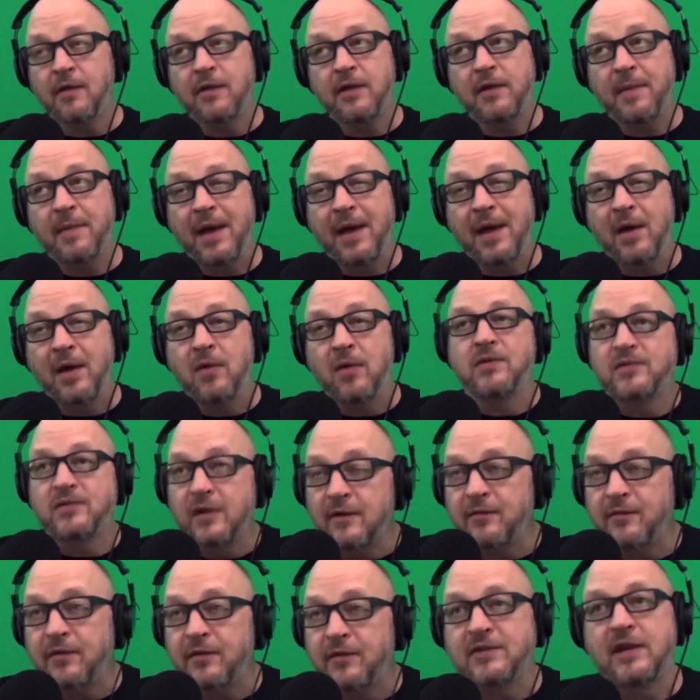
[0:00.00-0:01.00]
the amount of
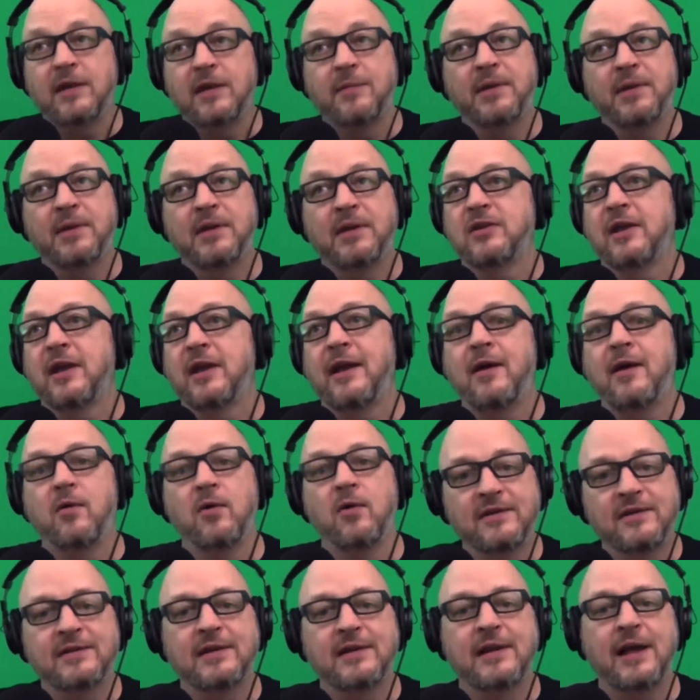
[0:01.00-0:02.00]
stuff that's getting pitched to
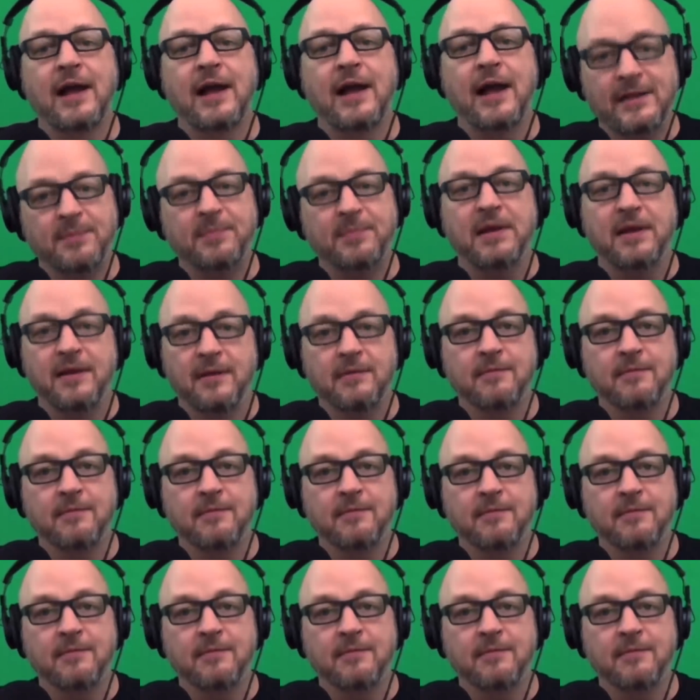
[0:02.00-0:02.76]
Howard, it's got to be